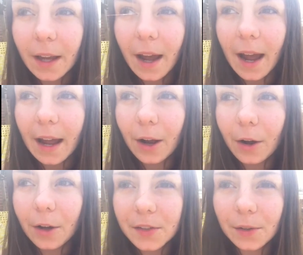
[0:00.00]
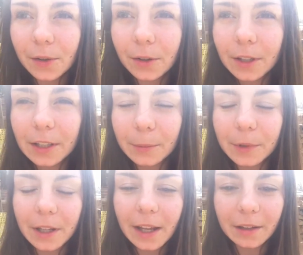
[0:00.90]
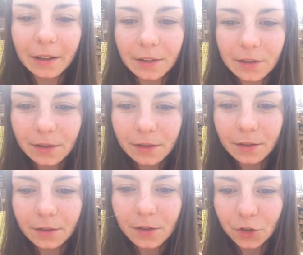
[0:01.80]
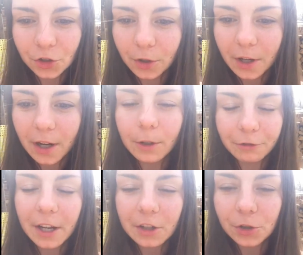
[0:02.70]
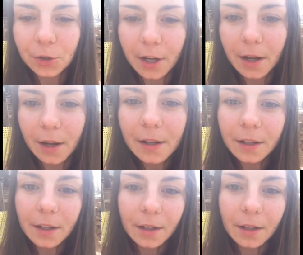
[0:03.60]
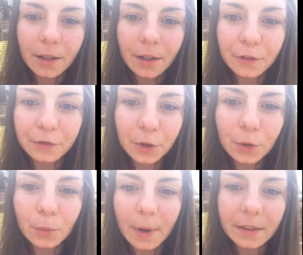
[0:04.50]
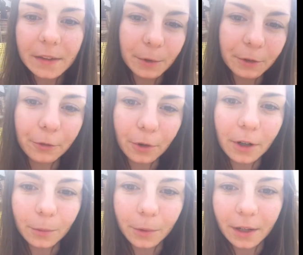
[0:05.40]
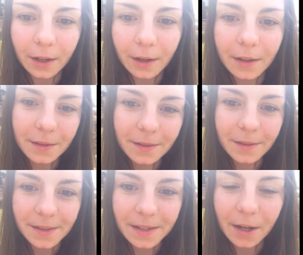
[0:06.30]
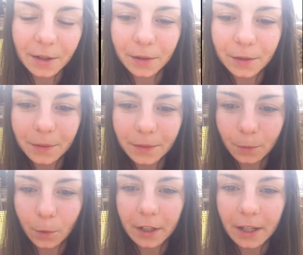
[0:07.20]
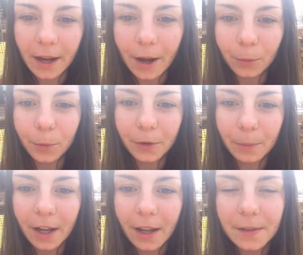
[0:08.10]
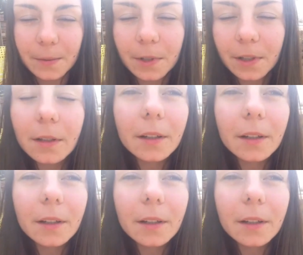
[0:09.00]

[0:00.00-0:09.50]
I also eliminated sugar, refined sugar, a few months before when I started working out with my husband.